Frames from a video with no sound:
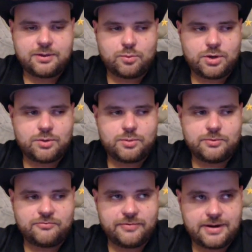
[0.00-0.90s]
We're going to be
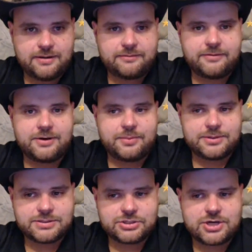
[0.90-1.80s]
very, very busy
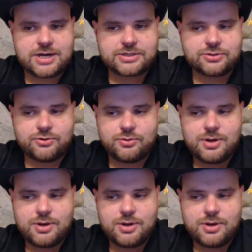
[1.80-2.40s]
at SHOT Show,